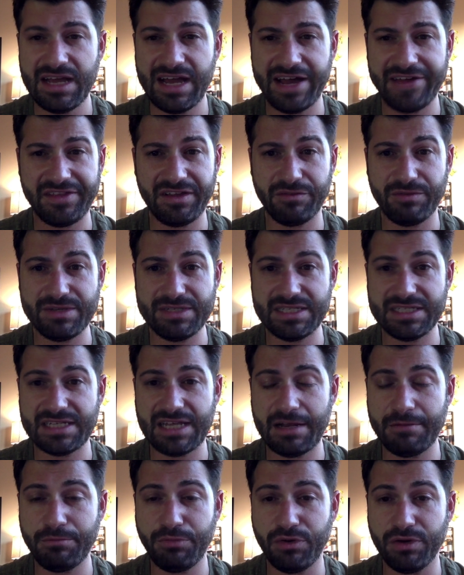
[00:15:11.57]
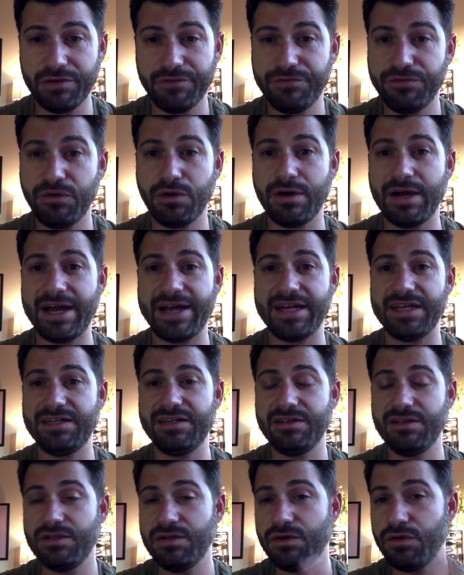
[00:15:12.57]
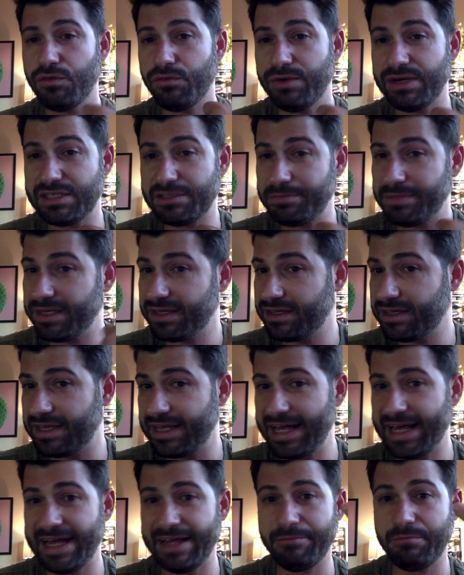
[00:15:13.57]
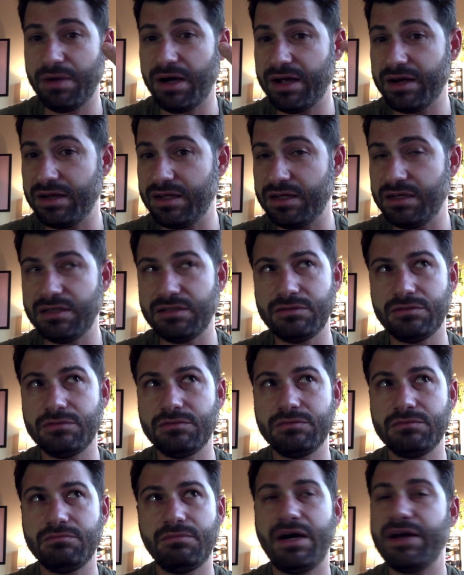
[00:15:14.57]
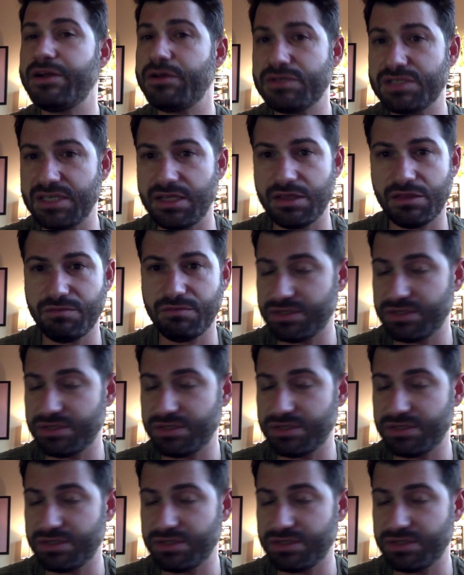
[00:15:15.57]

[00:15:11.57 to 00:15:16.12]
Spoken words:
I think Reason 10.4 added rhythmic and monosynth,